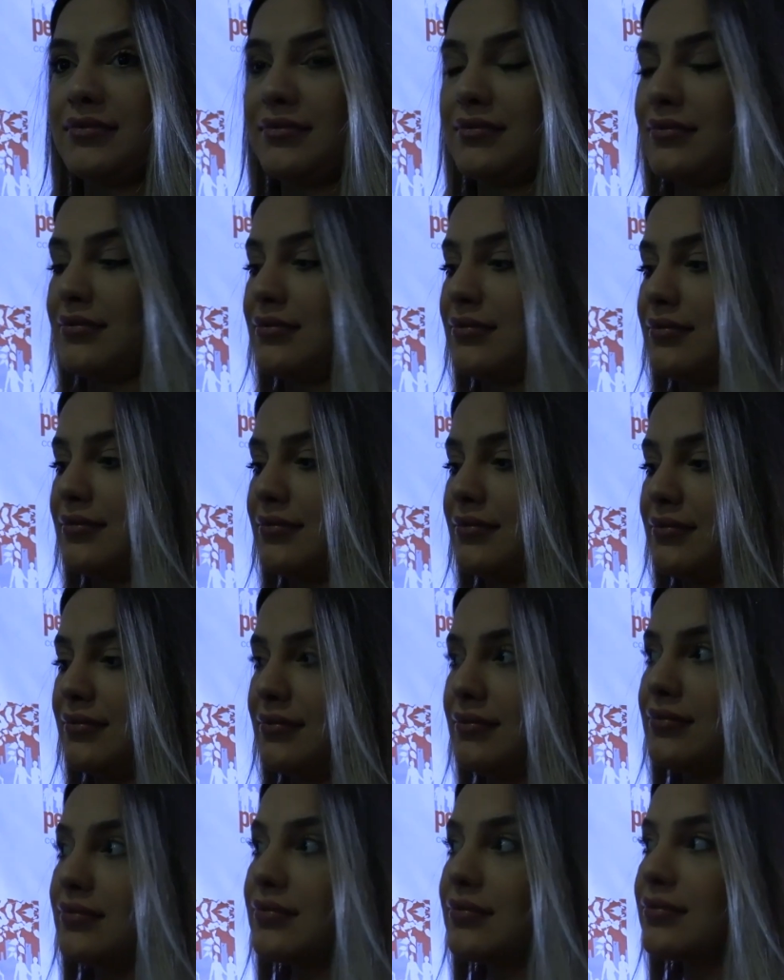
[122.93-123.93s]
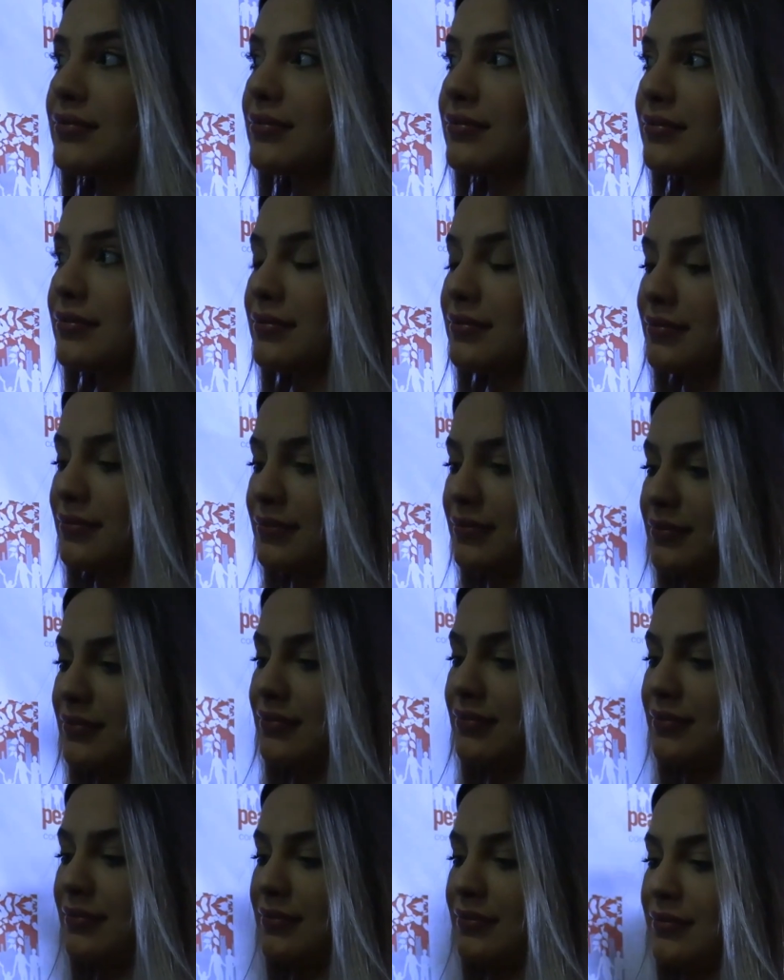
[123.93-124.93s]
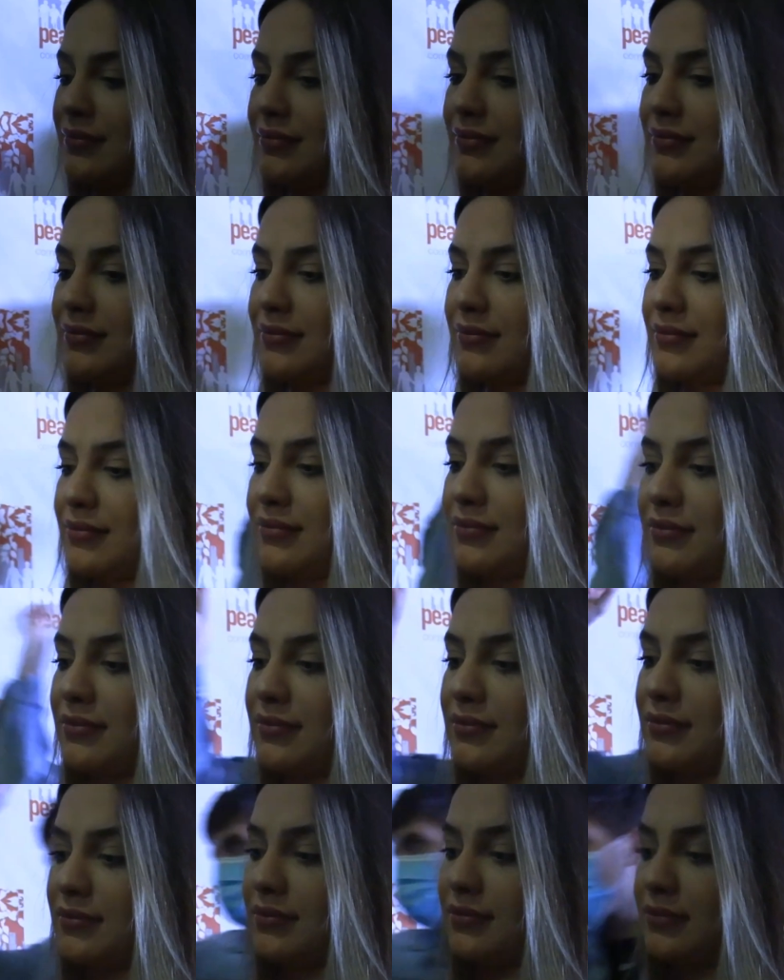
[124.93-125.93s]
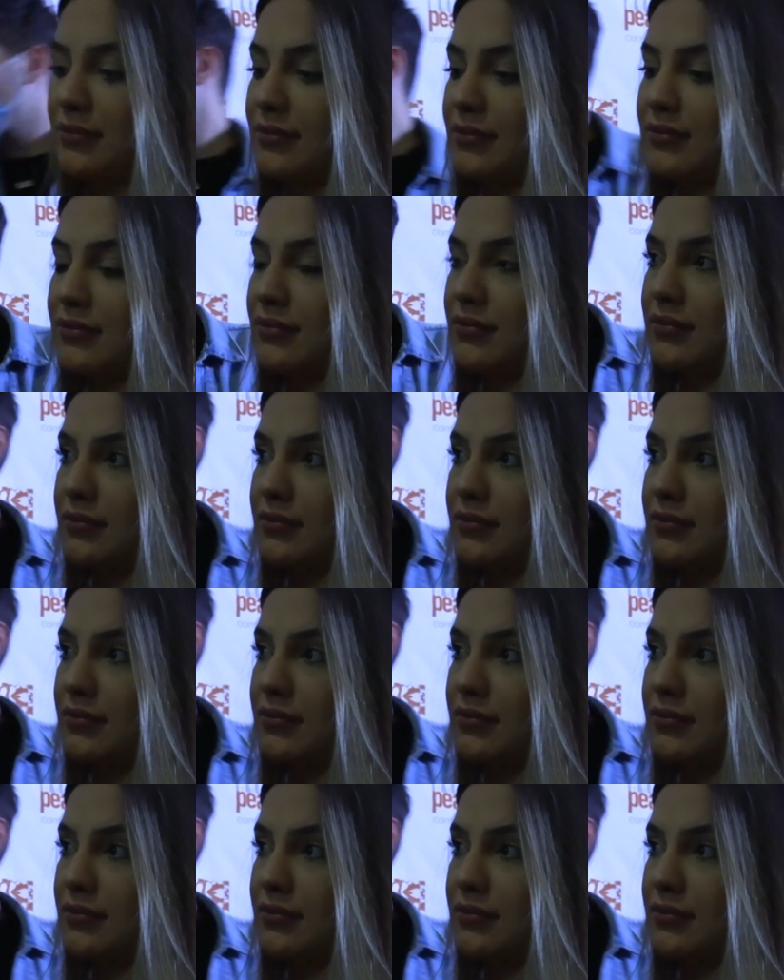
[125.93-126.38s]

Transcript: (not speaking)